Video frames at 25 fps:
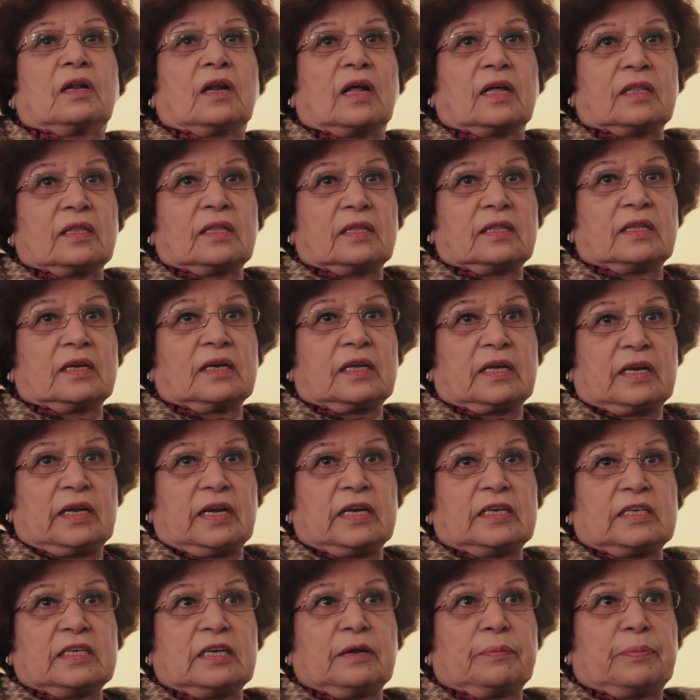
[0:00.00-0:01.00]
Rather than
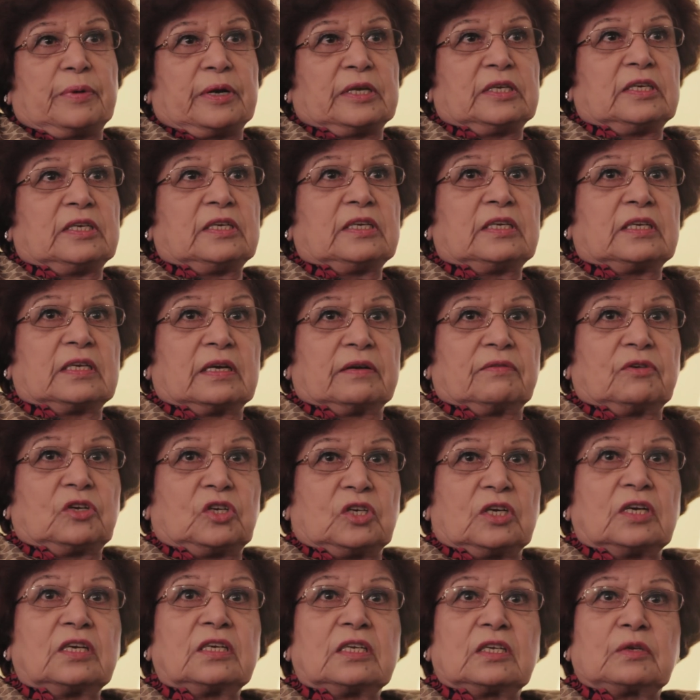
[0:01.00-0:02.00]
creating a prejudice in our
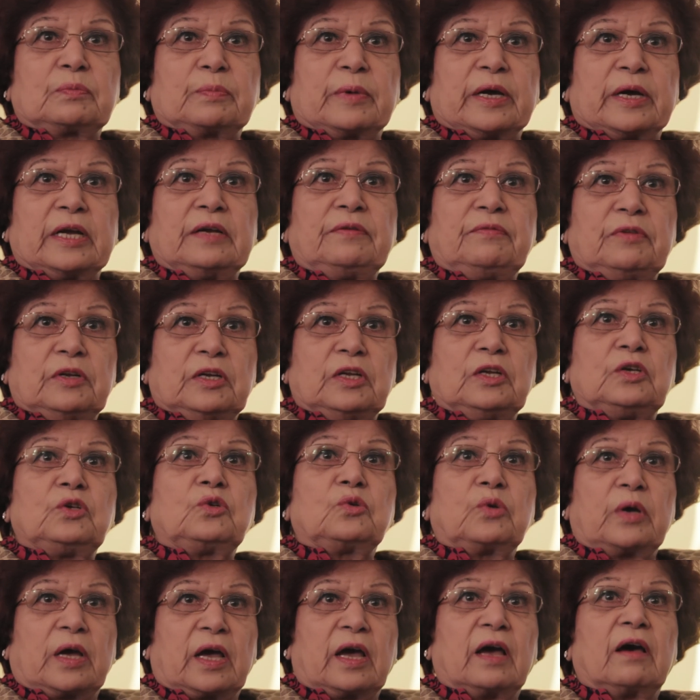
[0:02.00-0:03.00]
children's mind, we need
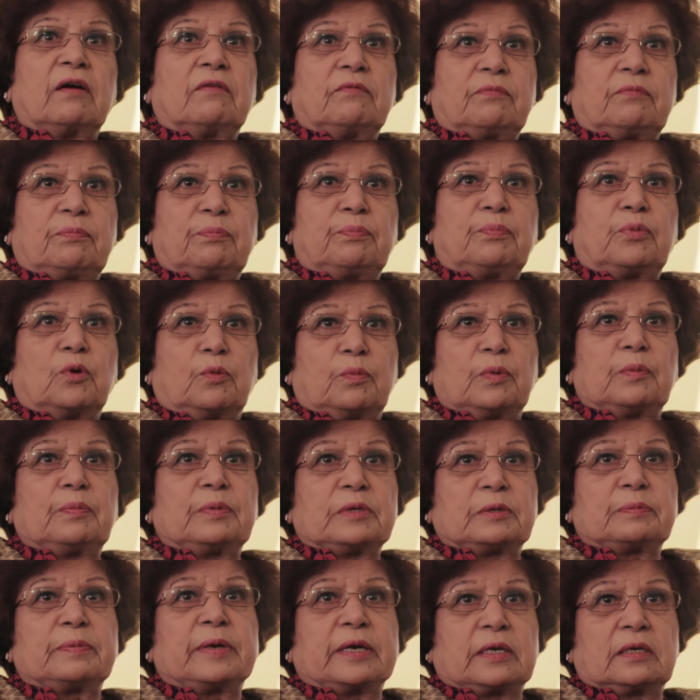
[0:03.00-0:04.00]
to have proper
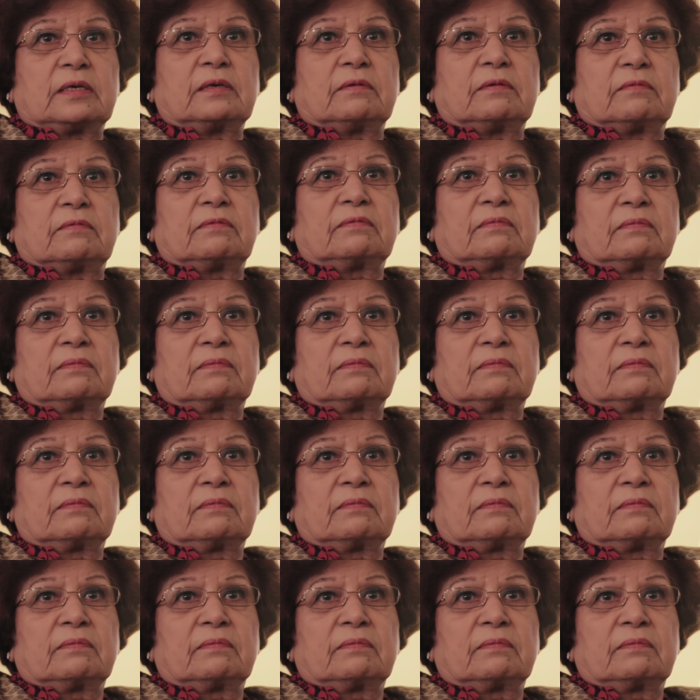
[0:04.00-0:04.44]
perspective.